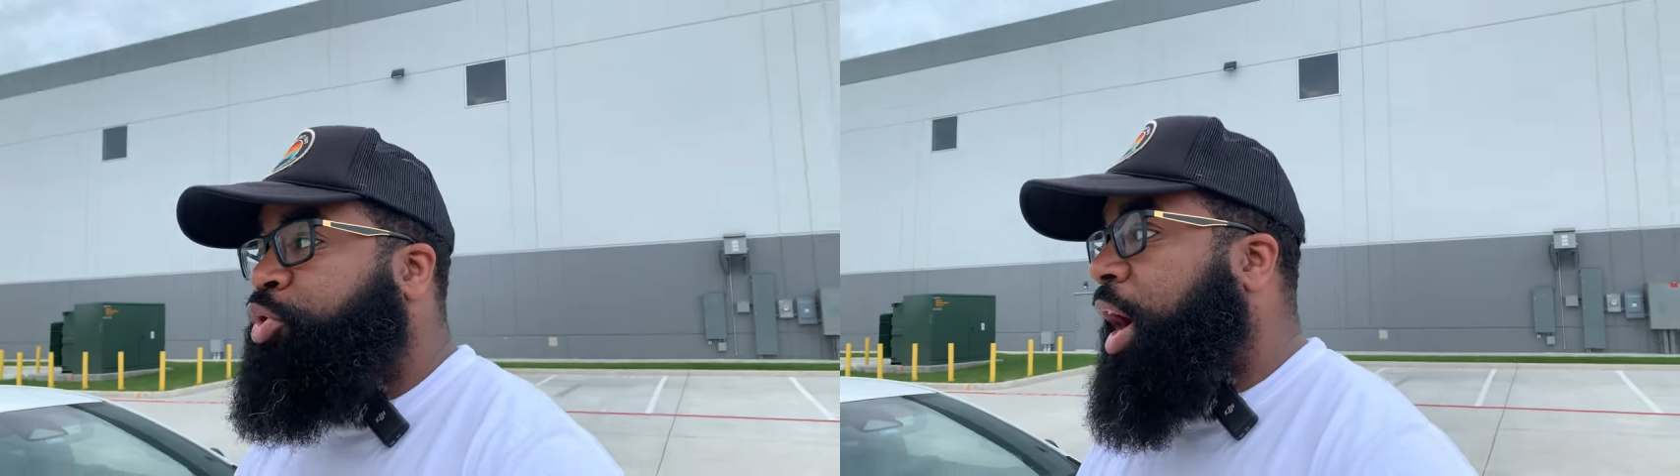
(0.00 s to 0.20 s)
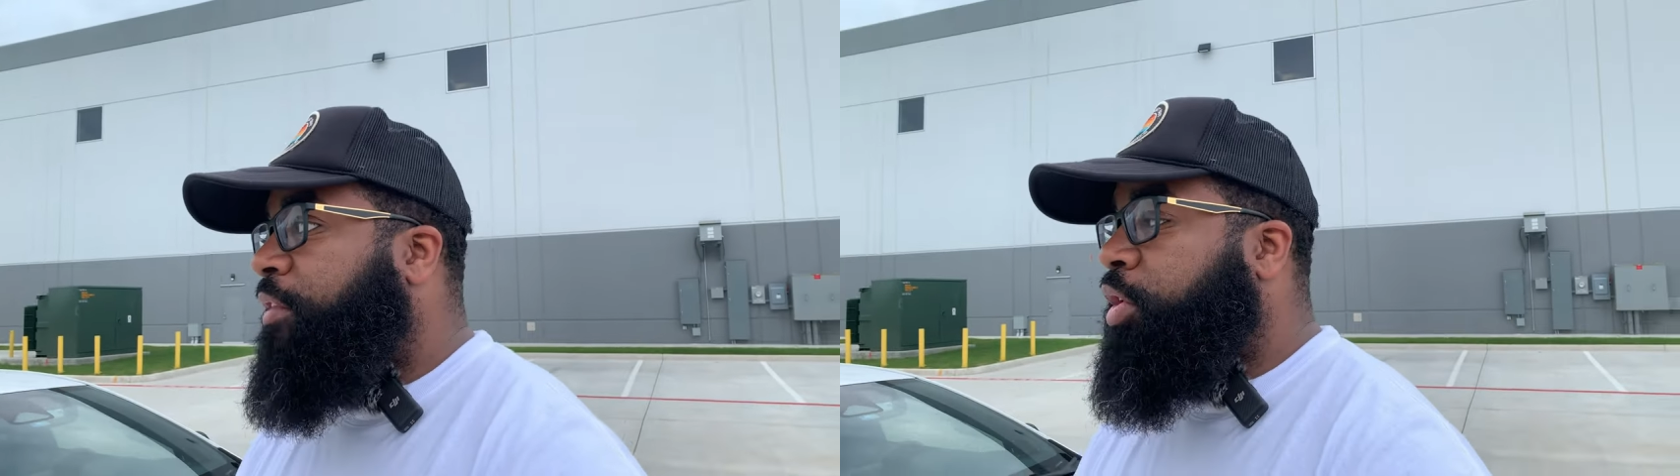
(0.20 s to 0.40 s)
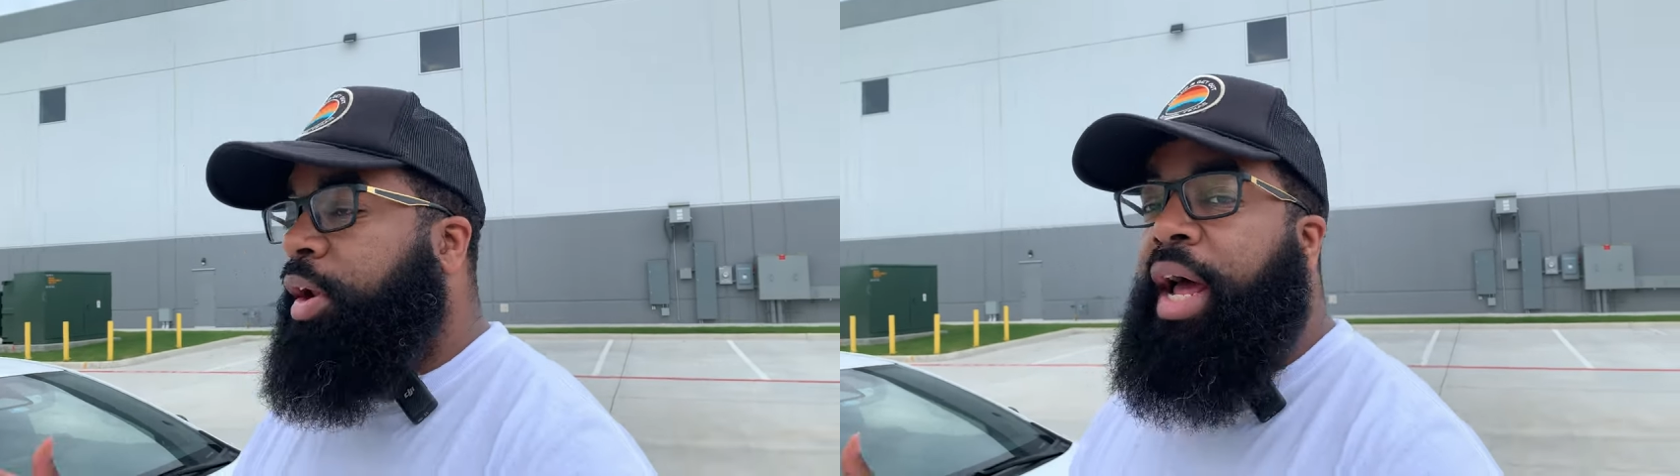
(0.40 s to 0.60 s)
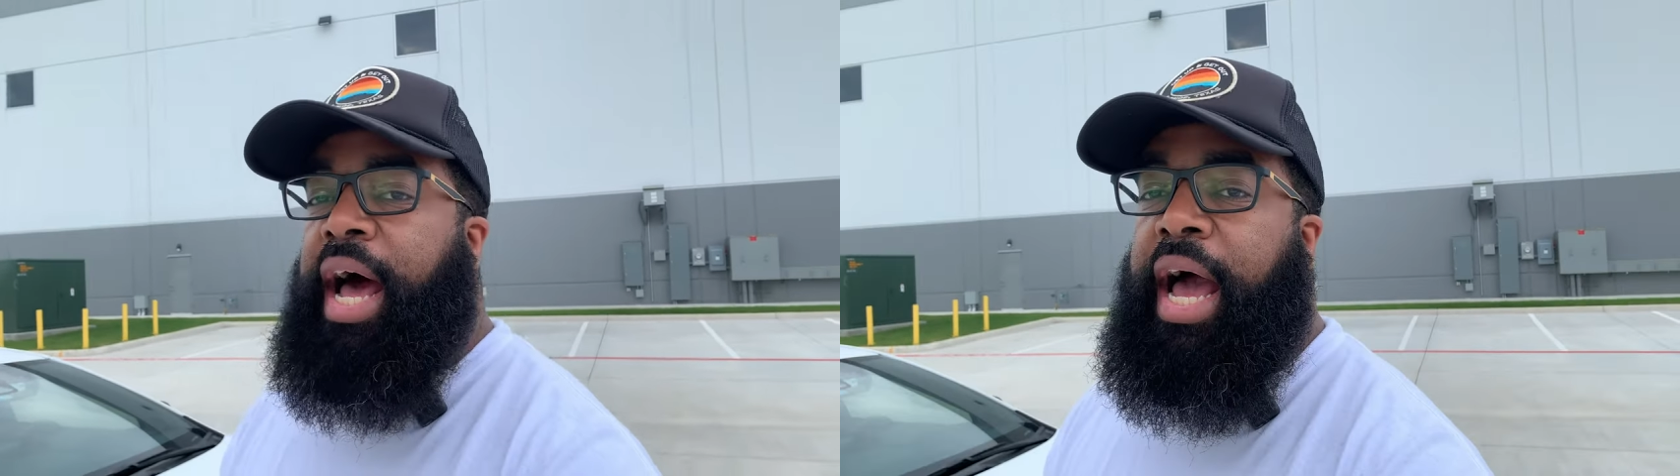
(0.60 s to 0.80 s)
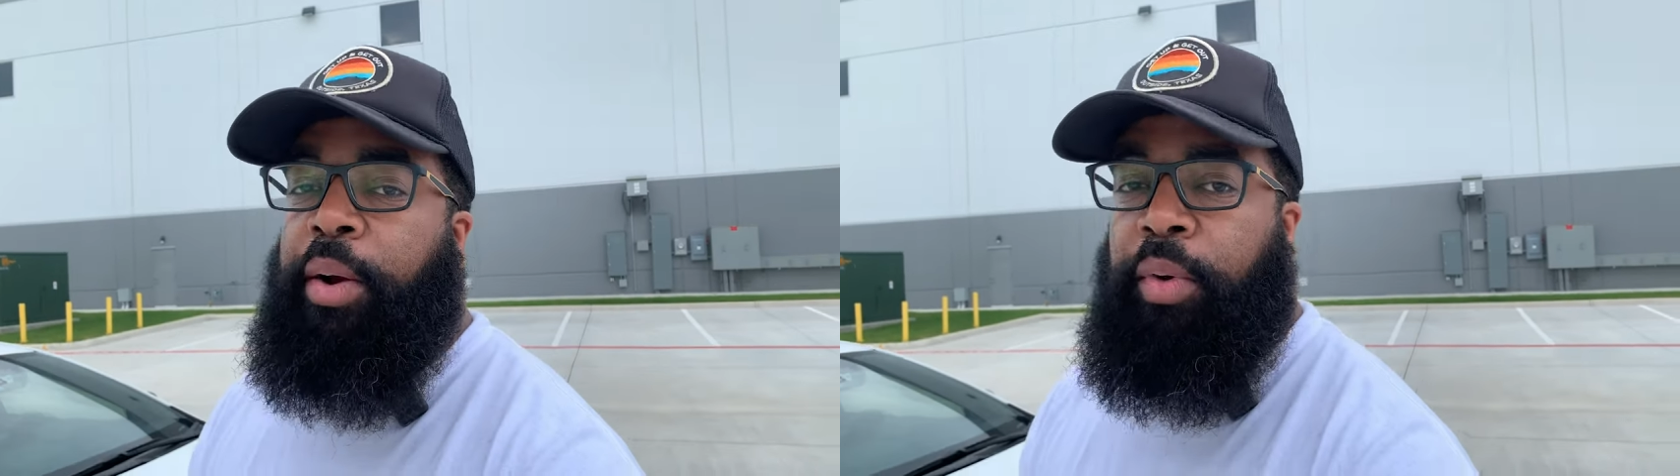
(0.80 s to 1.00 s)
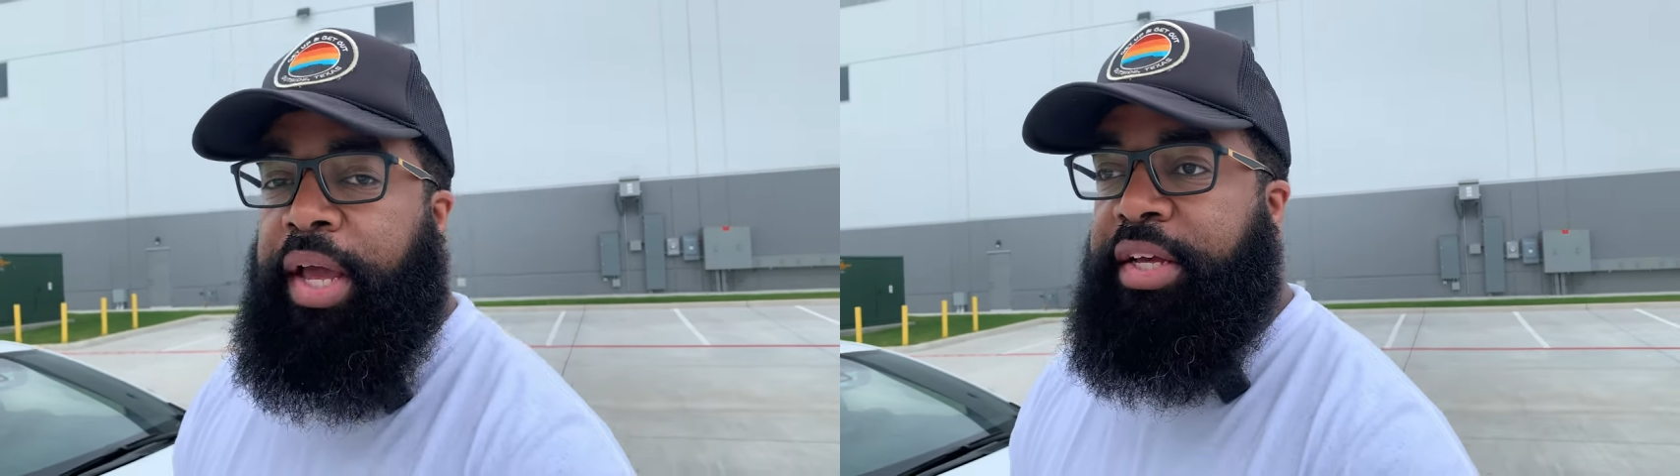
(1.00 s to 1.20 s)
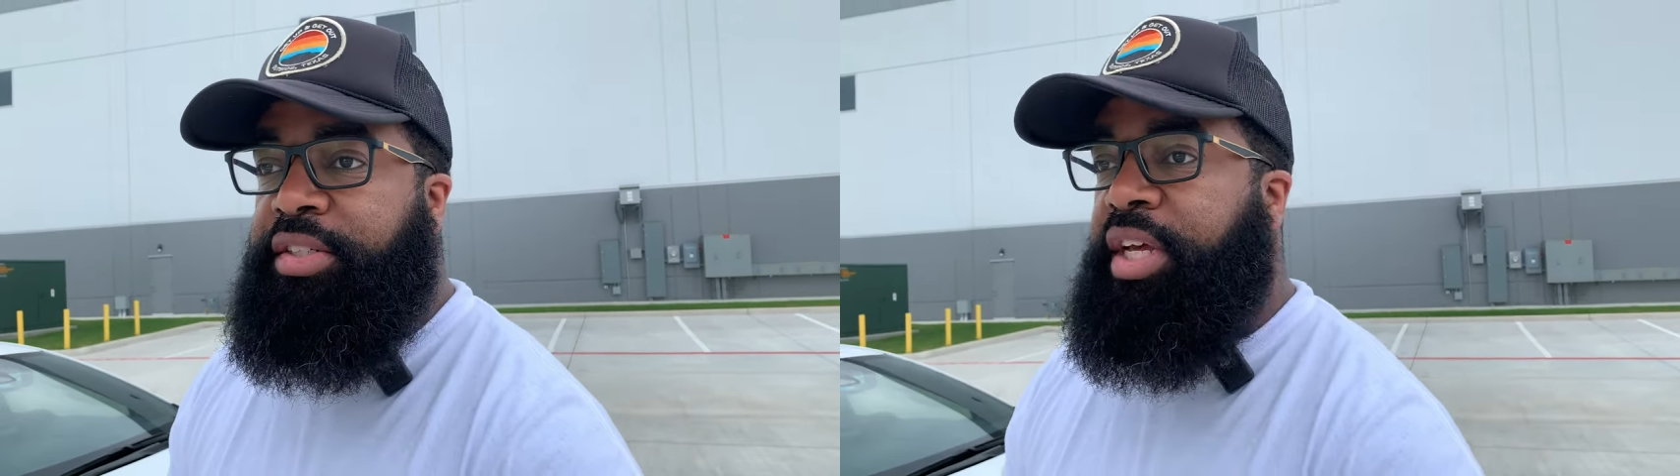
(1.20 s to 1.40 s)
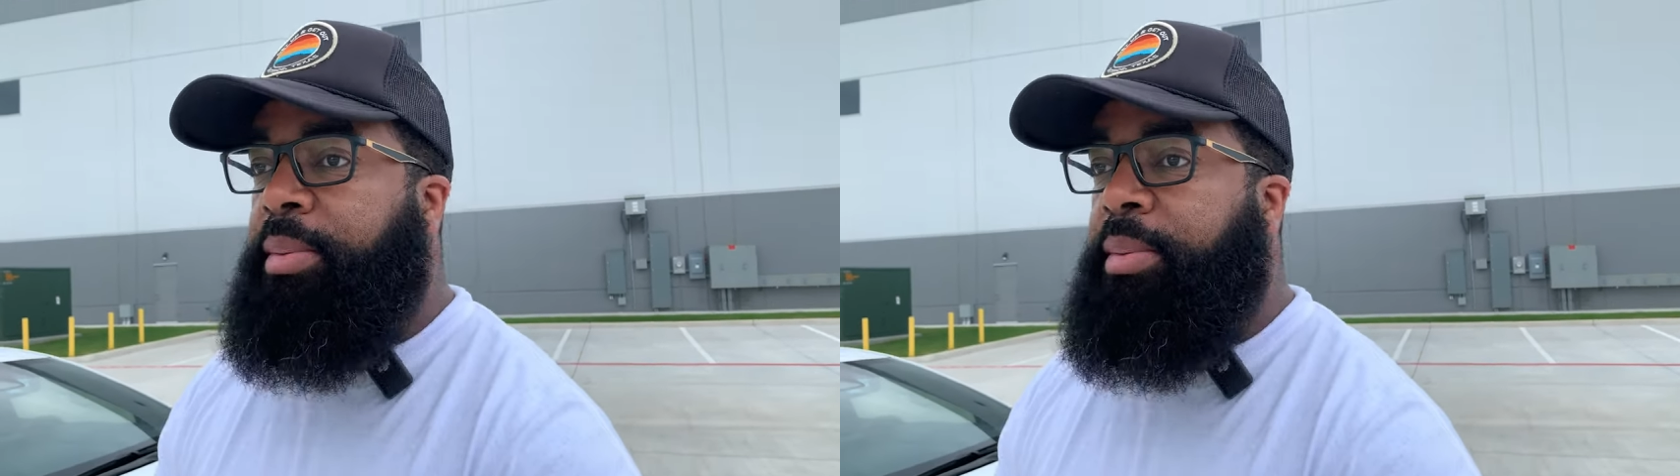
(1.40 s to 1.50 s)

driving on the highways.